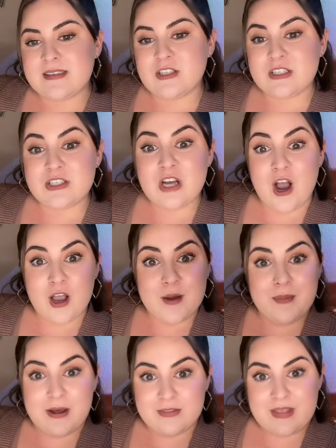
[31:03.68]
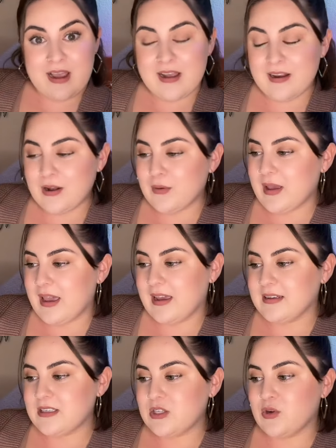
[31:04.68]
just talk about that. Okay,
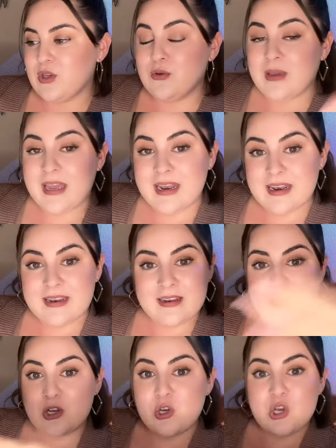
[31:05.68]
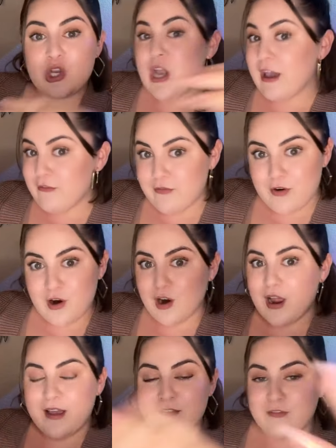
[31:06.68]
so you can never
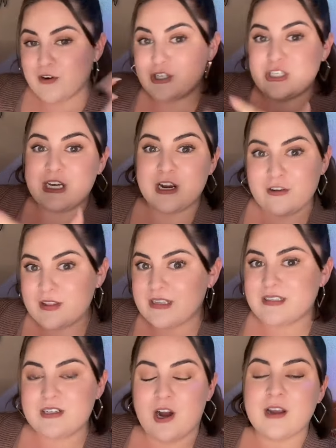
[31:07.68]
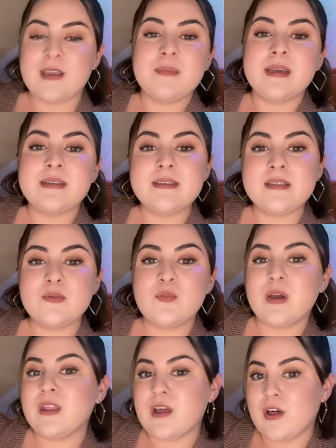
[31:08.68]
ever share these documents
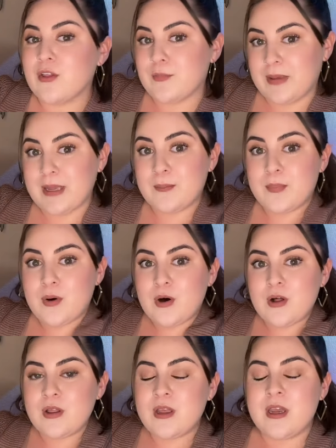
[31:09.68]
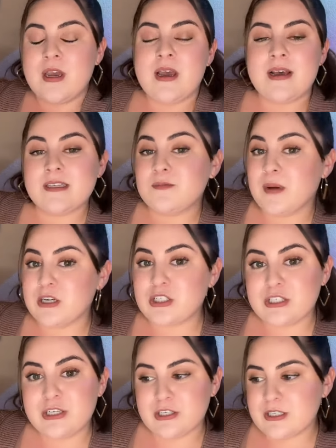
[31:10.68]
with other people,
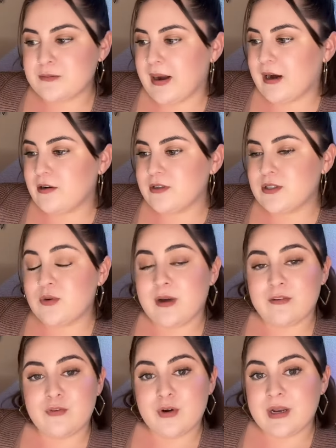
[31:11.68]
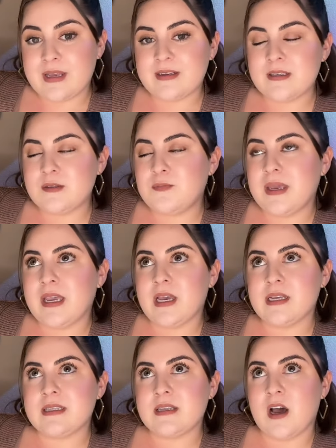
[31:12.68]
especially your spouse, whoever it is, because